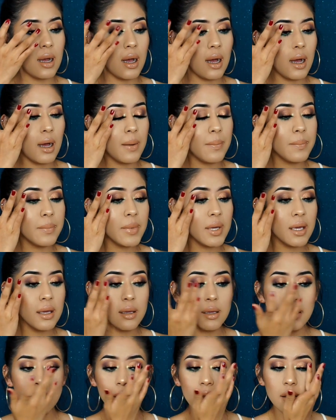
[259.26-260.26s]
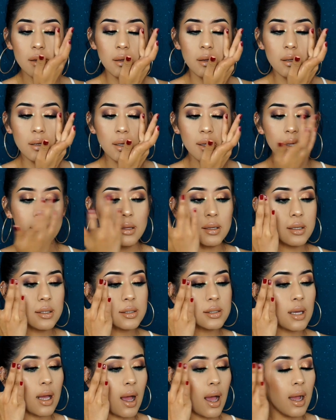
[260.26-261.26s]
I mean, look at
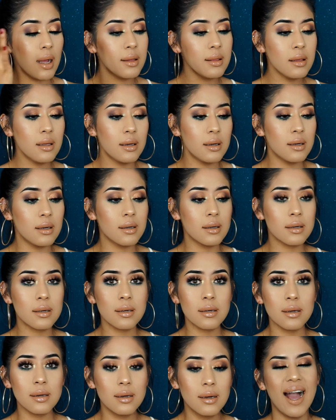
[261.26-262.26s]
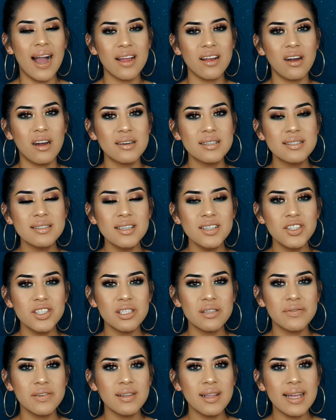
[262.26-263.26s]
this eye look. I honestly
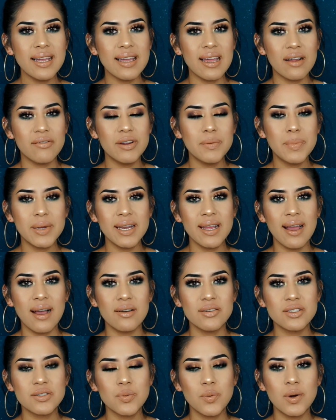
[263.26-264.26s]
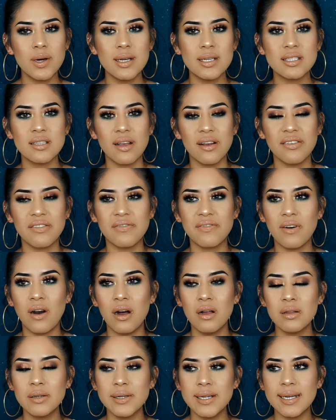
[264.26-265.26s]
just feel like everybody else was
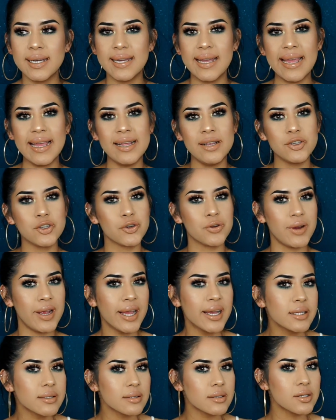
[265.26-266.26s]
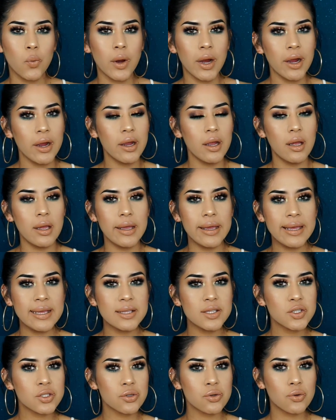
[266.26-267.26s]
following a trend where
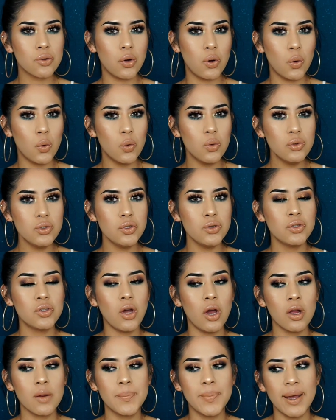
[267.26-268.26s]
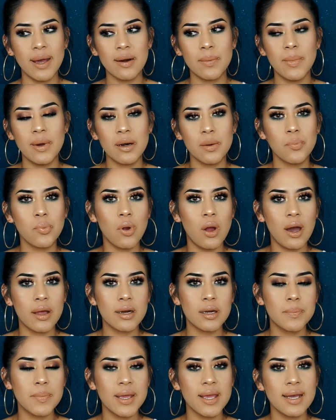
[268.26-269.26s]
it's cool to talk bad about a
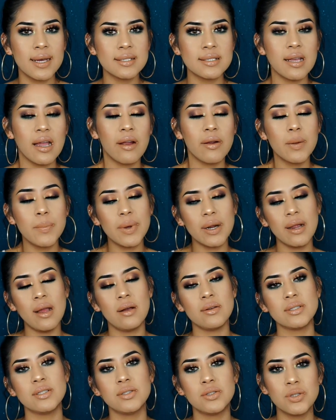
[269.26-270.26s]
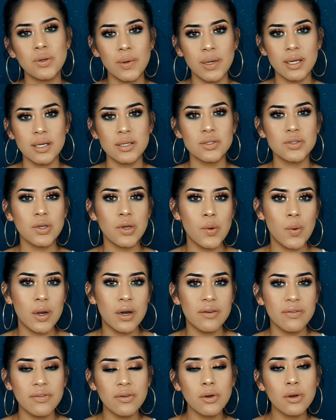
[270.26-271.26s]
product because everybody else is doing it. So you
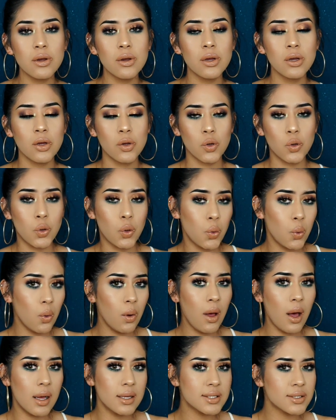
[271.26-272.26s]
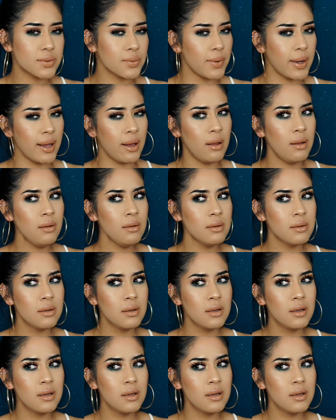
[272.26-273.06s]
want to feel cool as well.